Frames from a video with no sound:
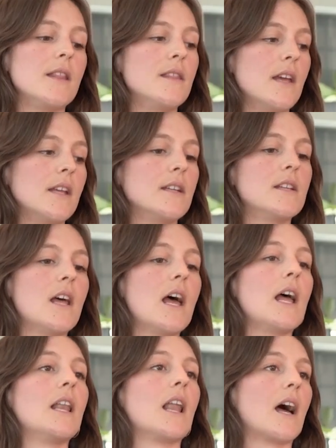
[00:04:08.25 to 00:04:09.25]
and then
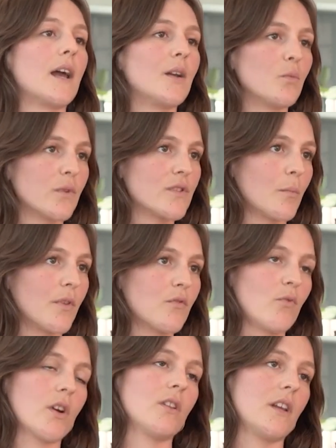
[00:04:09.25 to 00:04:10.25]
align with some of the
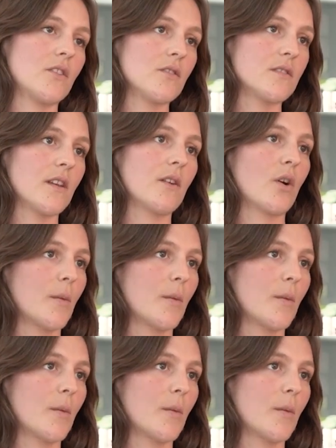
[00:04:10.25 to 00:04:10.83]
regulations that are